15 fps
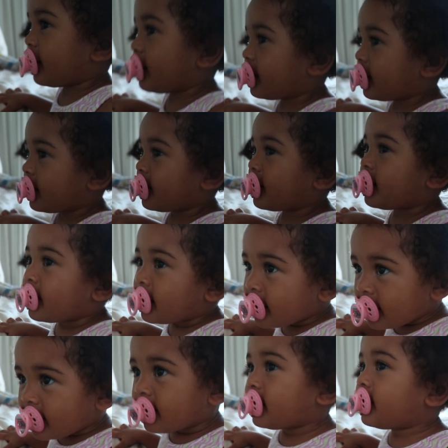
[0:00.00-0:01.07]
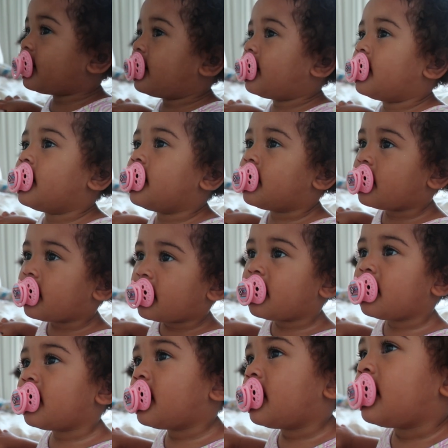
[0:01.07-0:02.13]
your hair now? Yeah?
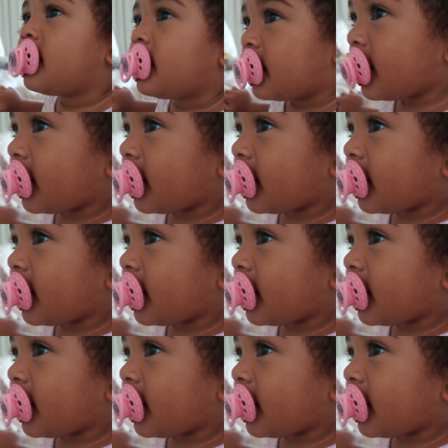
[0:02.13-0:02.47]
yeah?